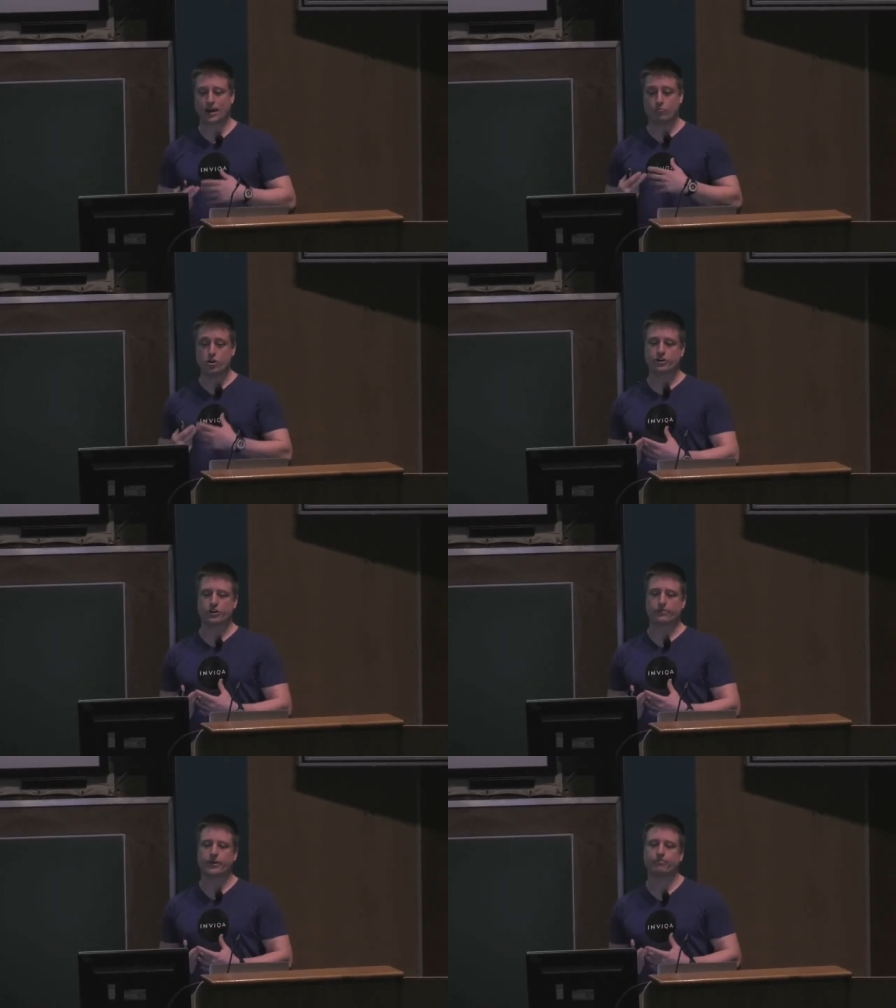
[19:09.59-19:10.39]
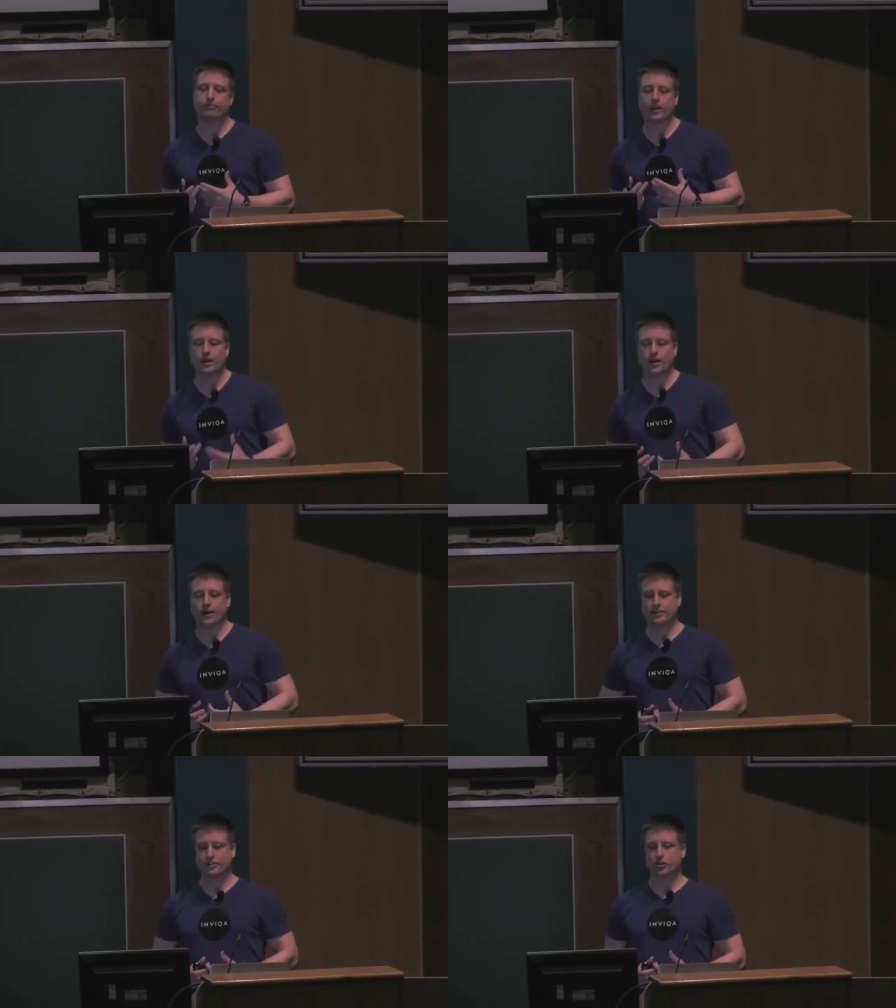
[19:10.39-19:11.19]
merge commit,
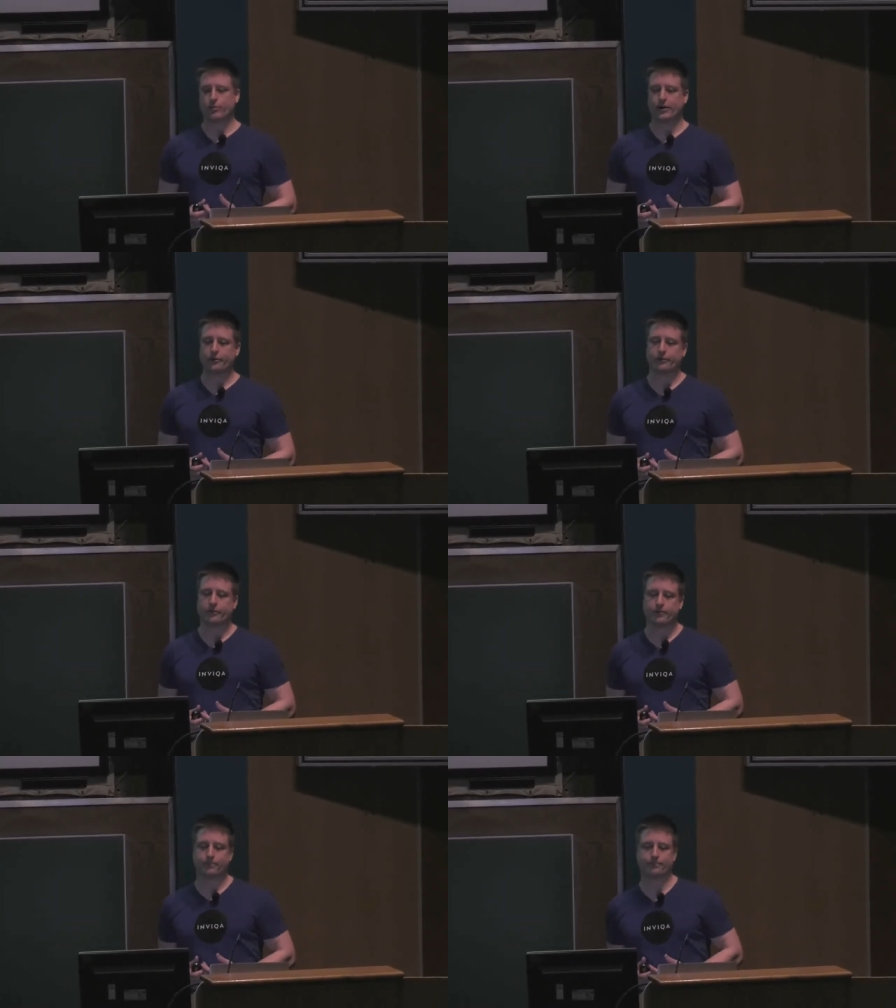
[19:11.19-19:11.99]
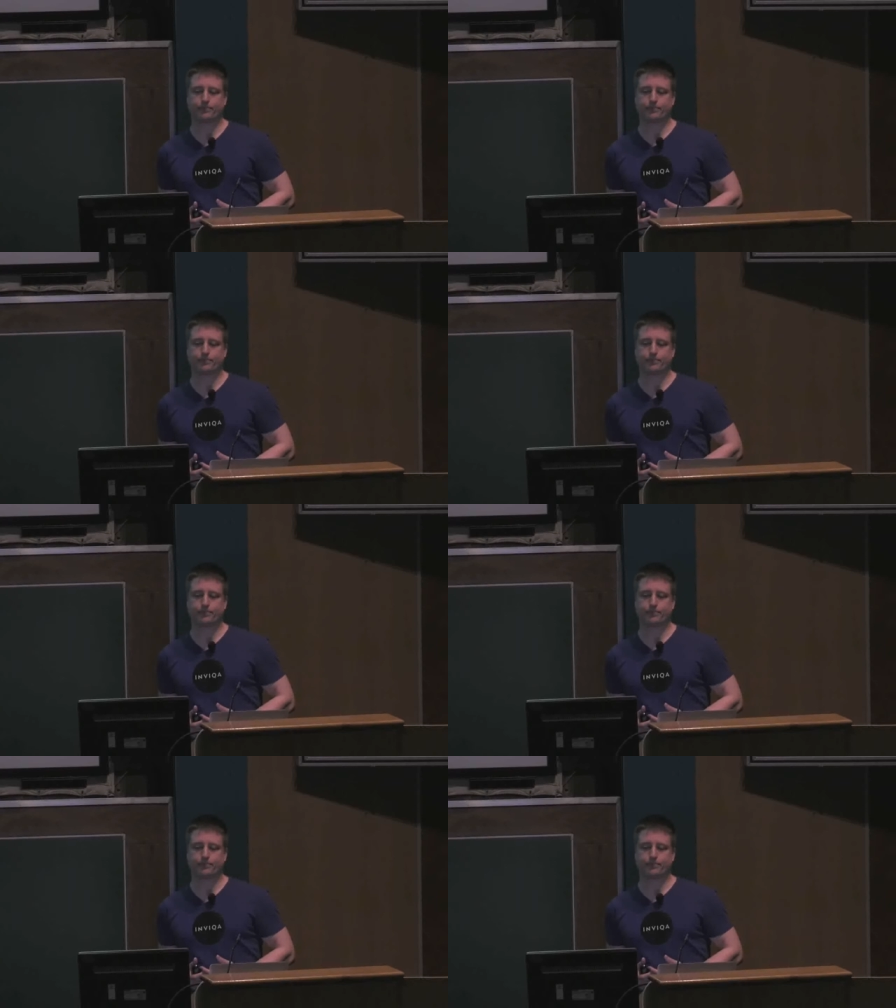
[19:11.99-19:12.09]
has two parents.